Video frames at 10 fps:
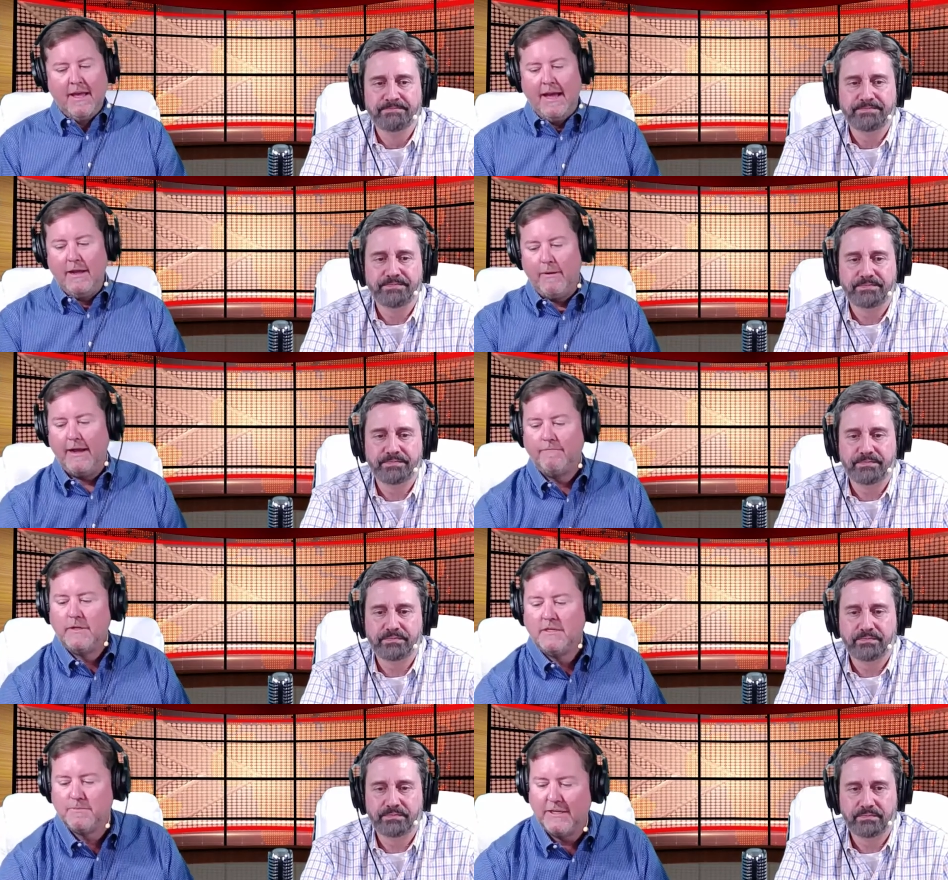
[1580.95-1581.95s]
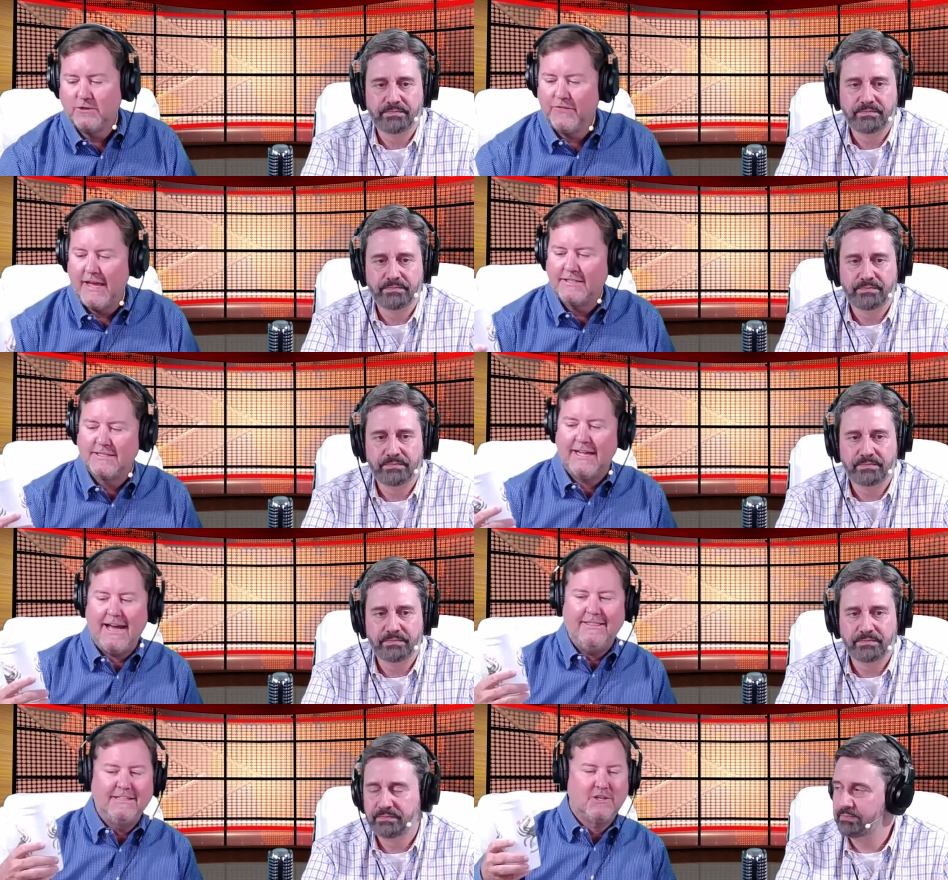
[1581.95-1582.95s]
Speaker 1: anyway. Special thanks to
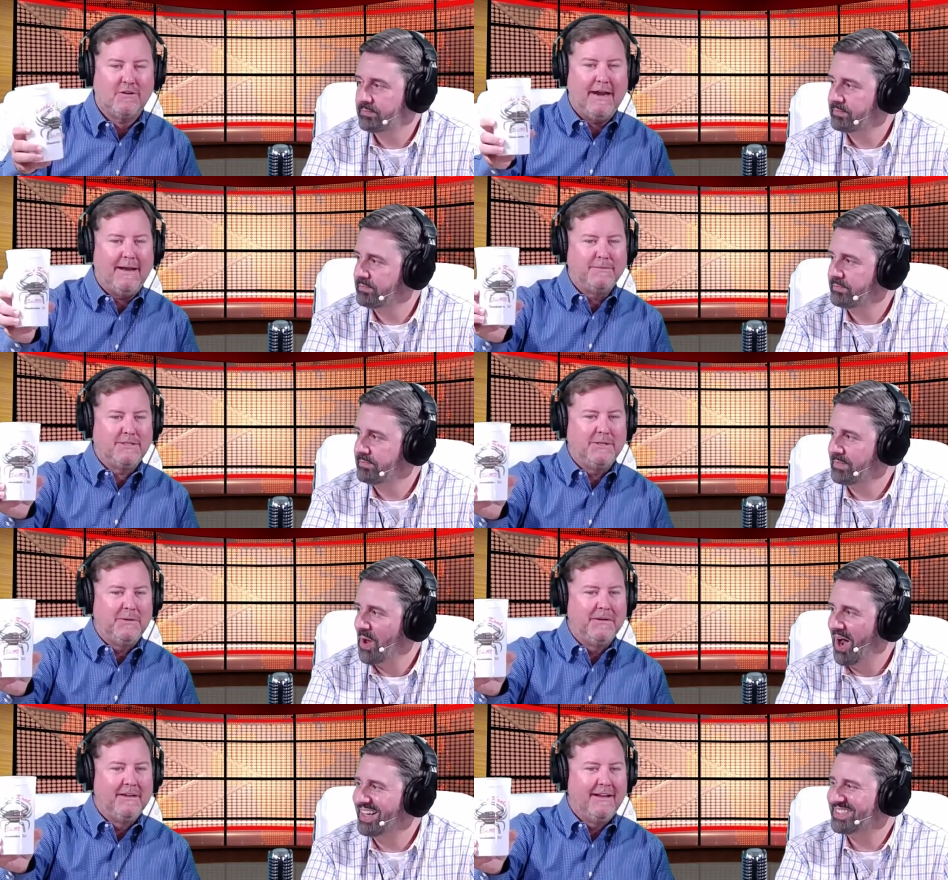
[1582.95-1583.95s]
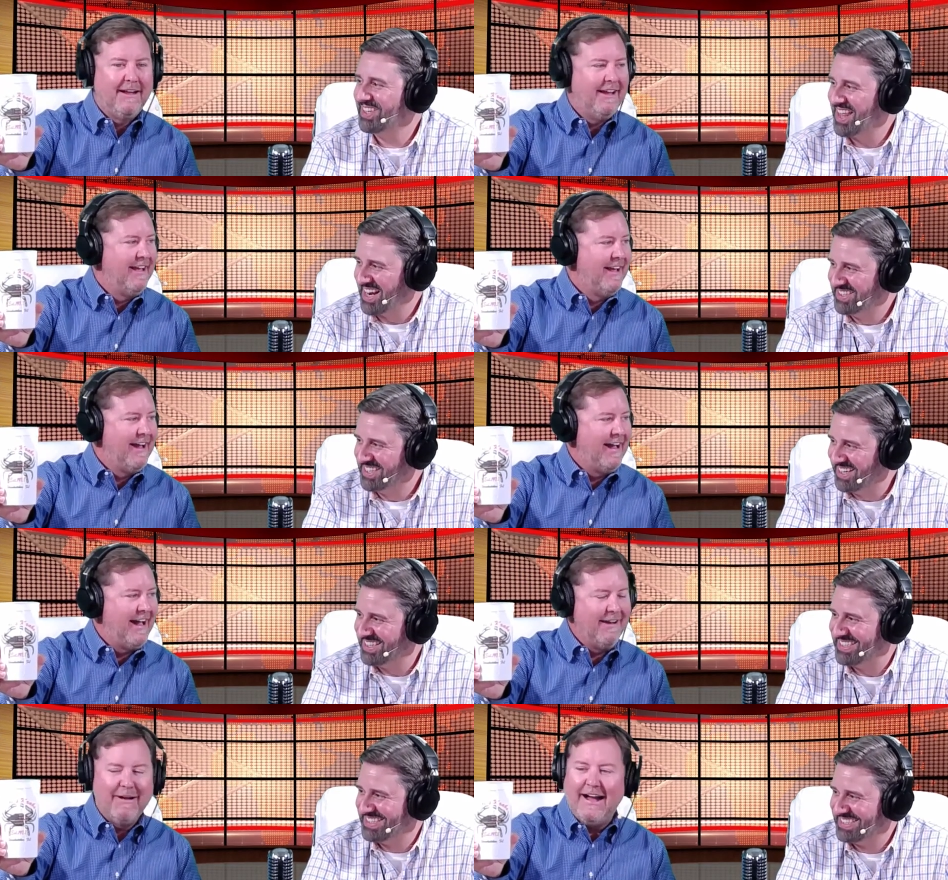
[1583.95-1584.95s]
Kathy's Crabs, too. I saw that on there.
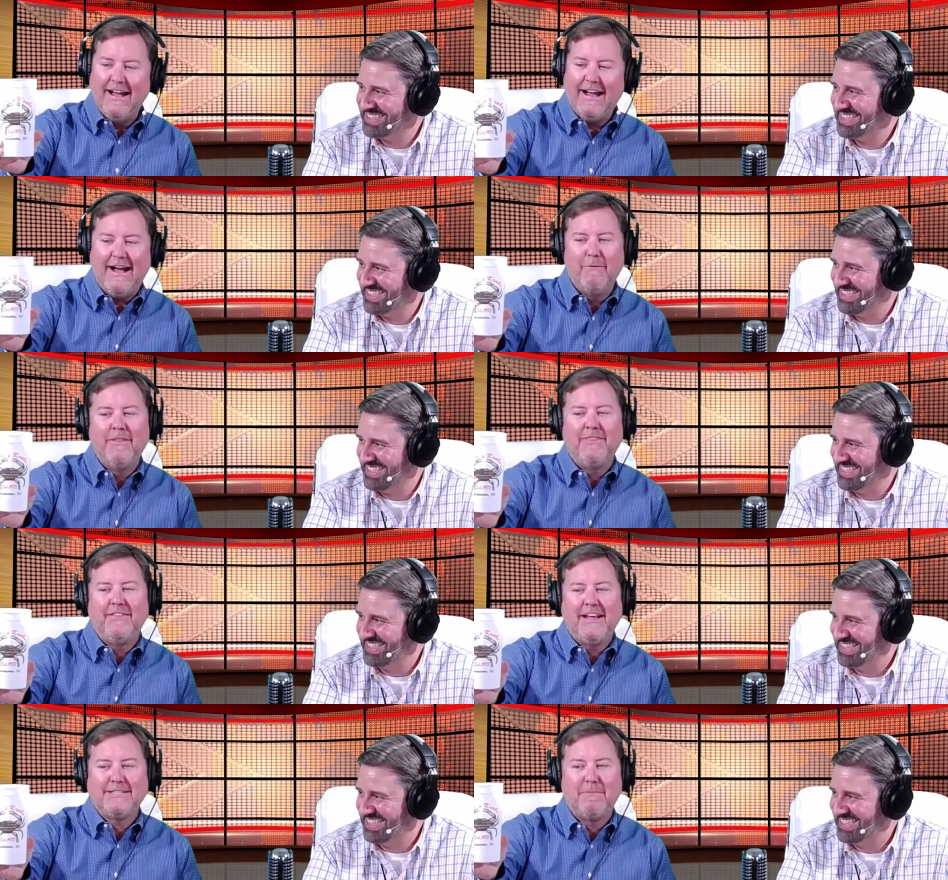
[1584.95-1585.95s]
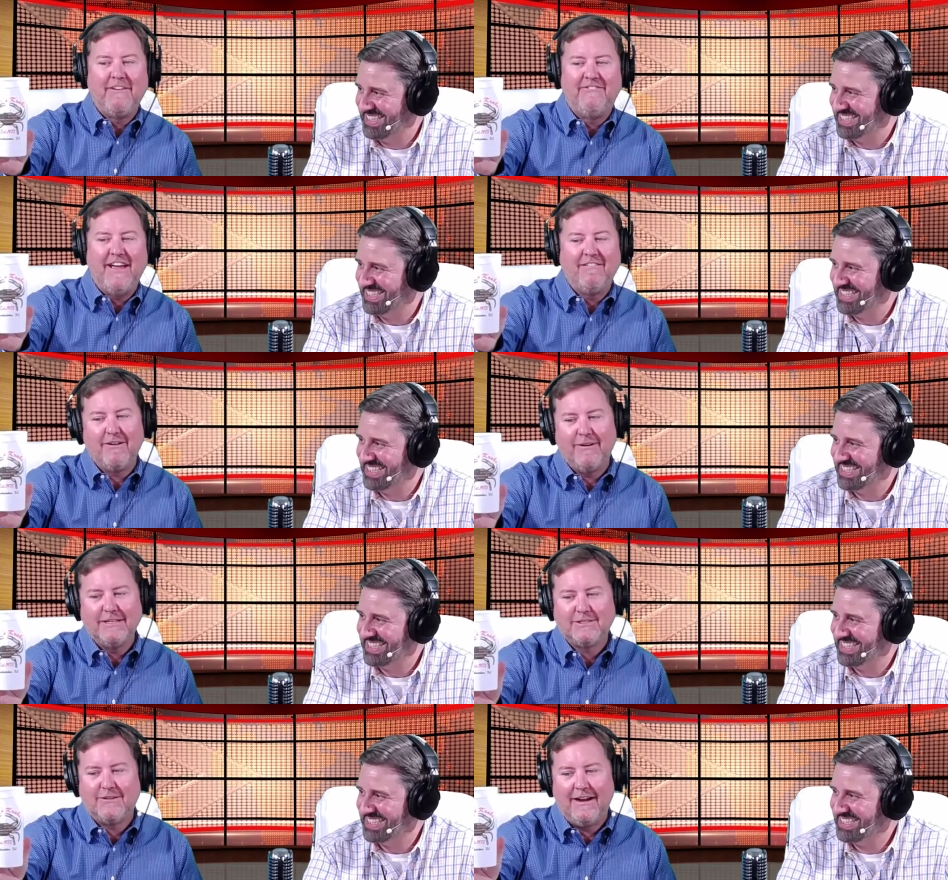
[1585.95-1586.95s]
I, I, I went. That's my favorite
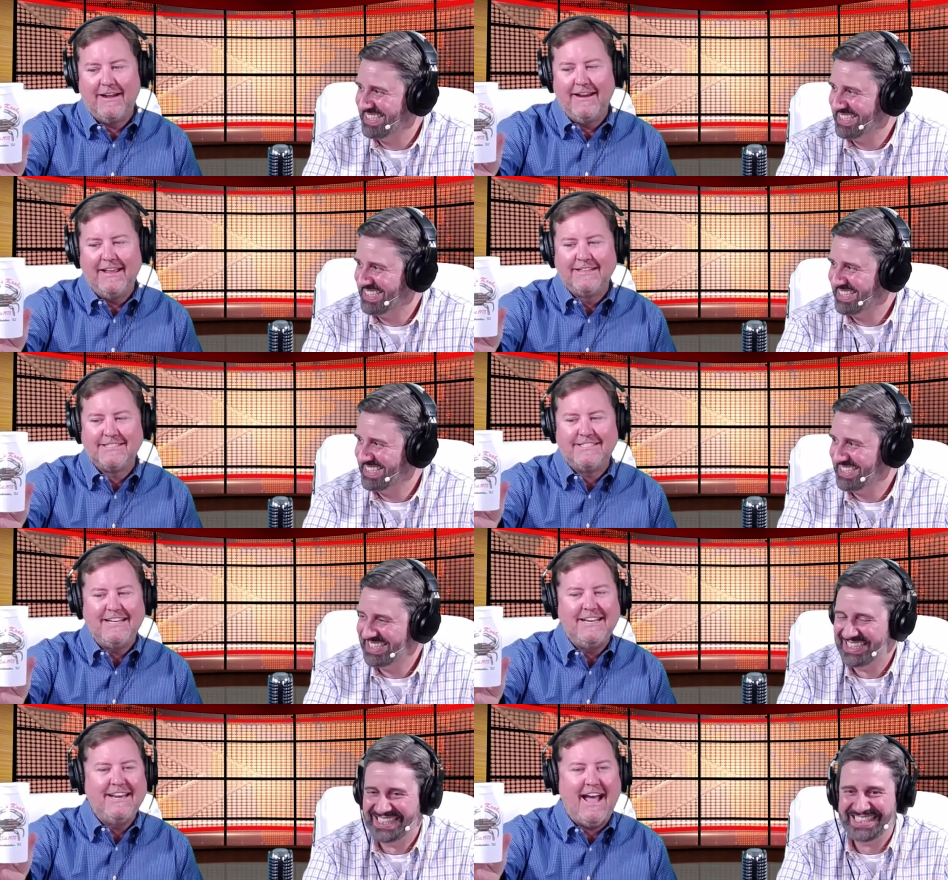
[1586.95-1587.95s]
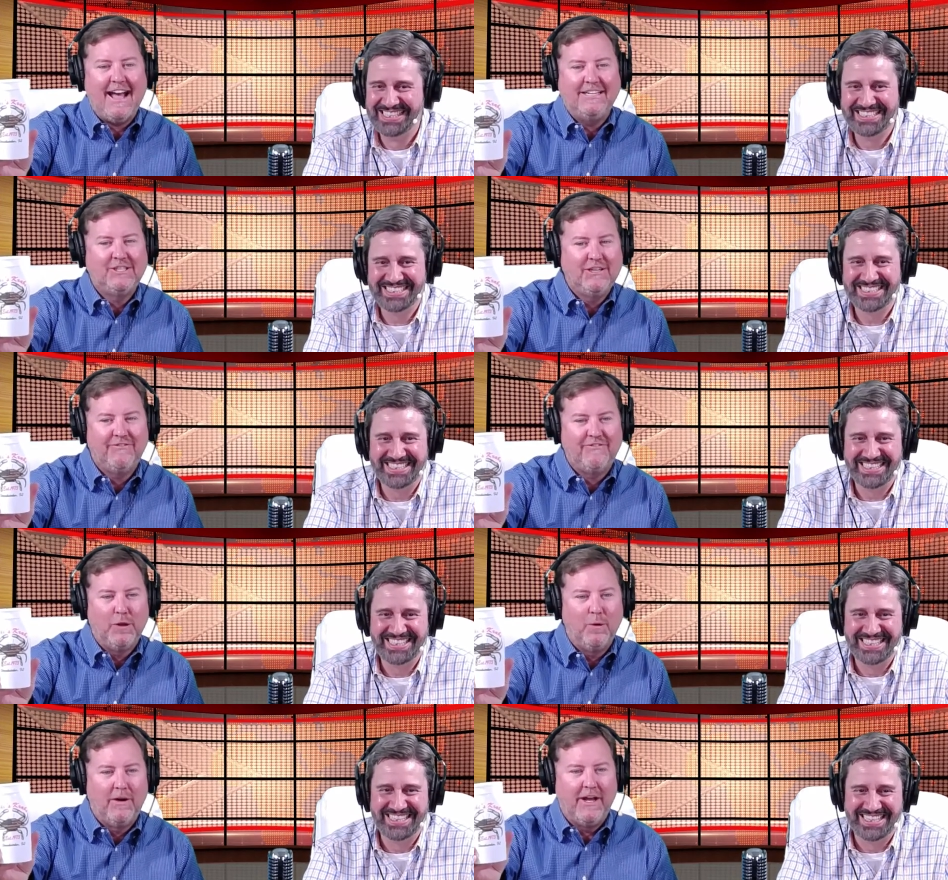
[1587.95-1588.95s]
restaurant in Steinhatchee,
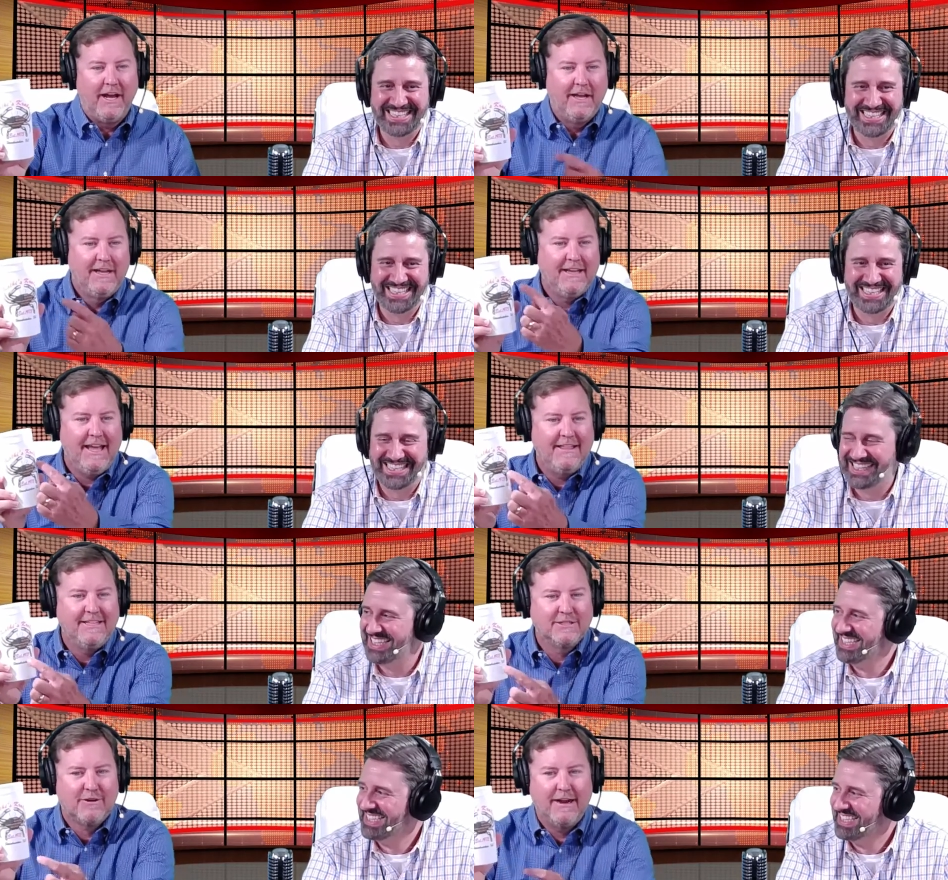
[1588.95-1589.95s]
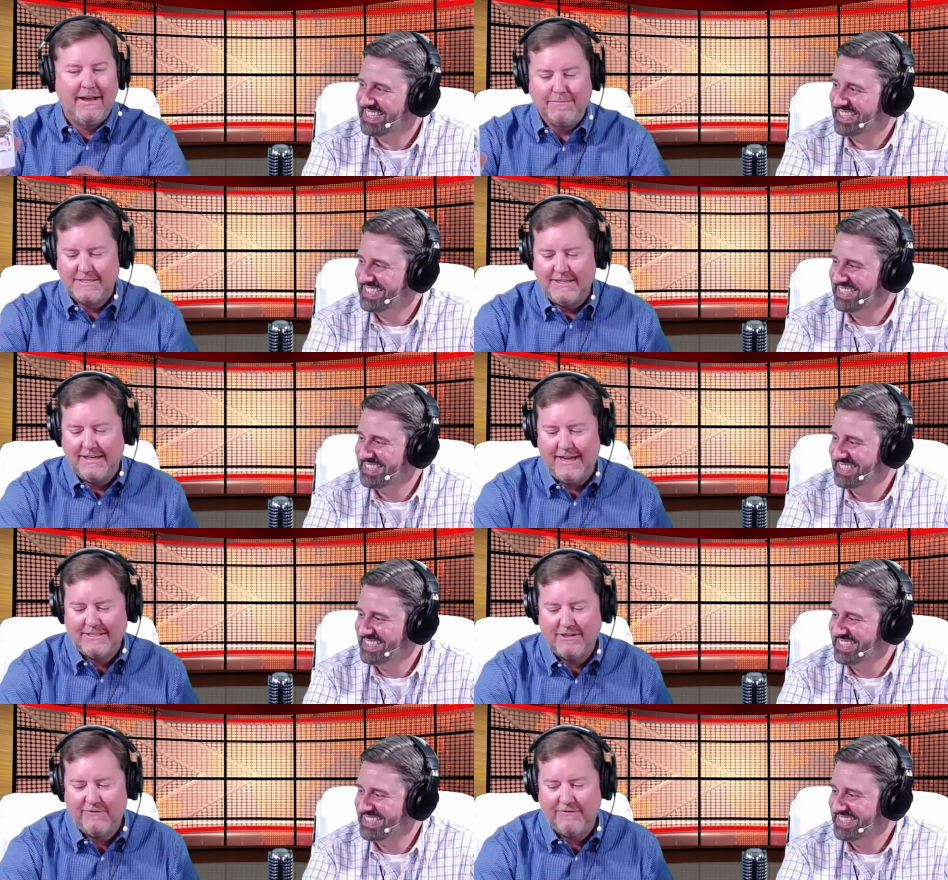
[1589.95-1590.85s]
Florida. Kathy's Crabs, Steinhatchee,